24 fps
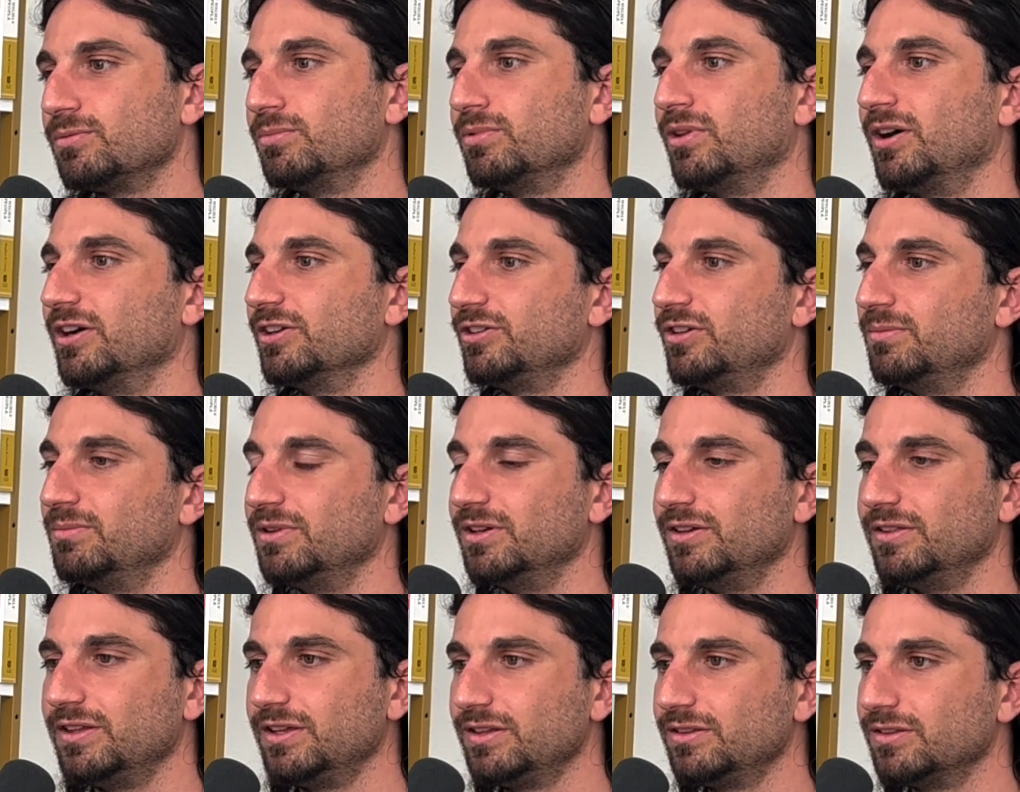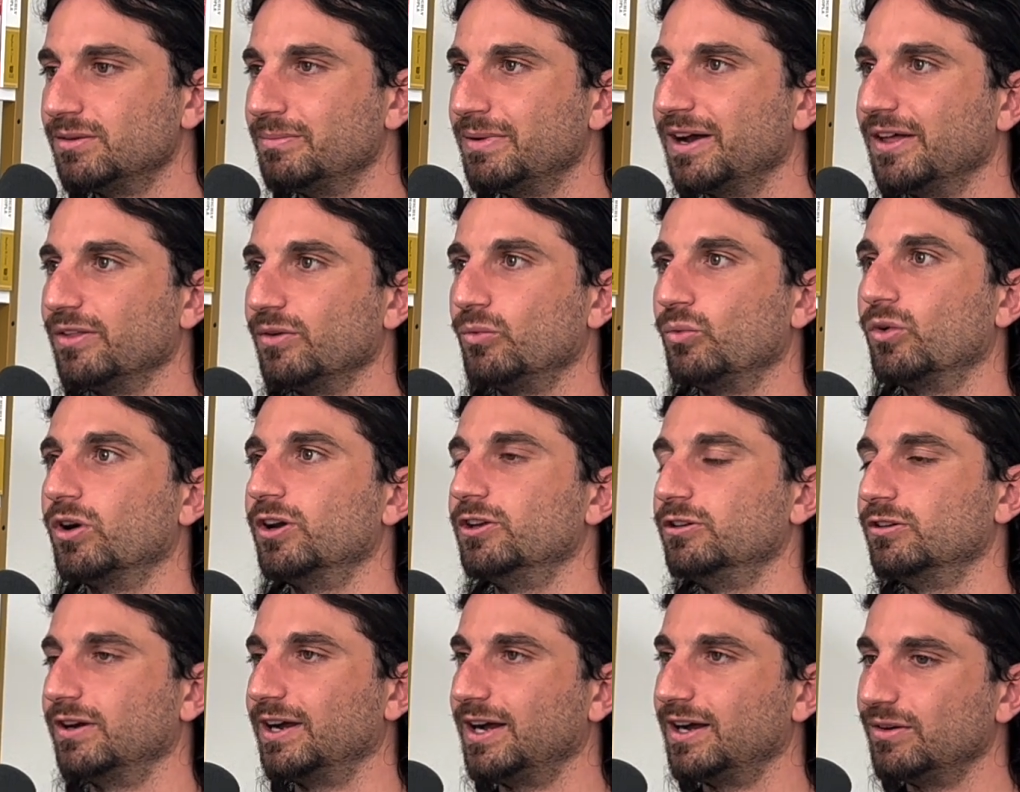of belonging community no matter where
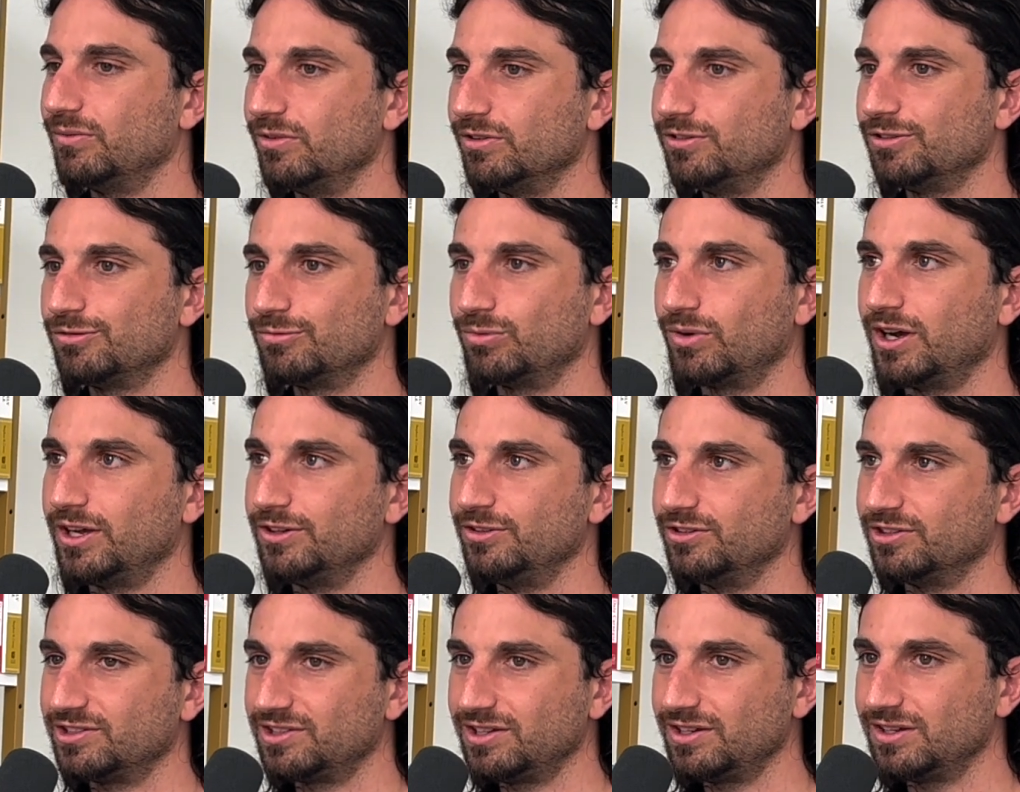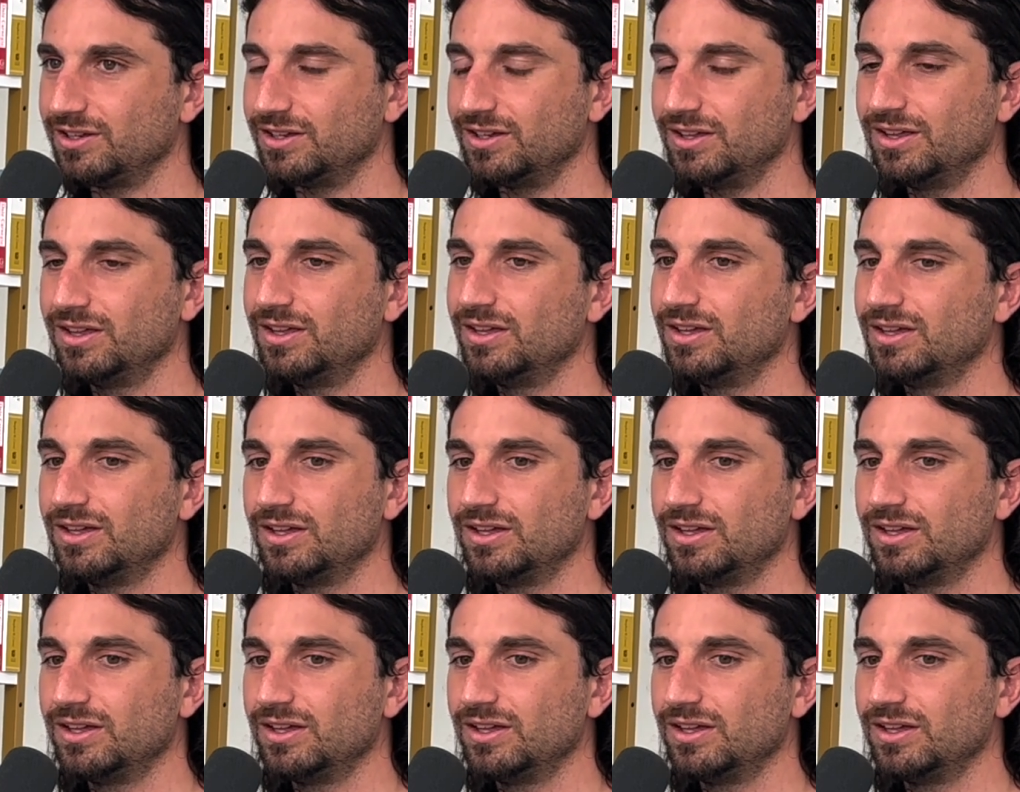you're at, which is why you see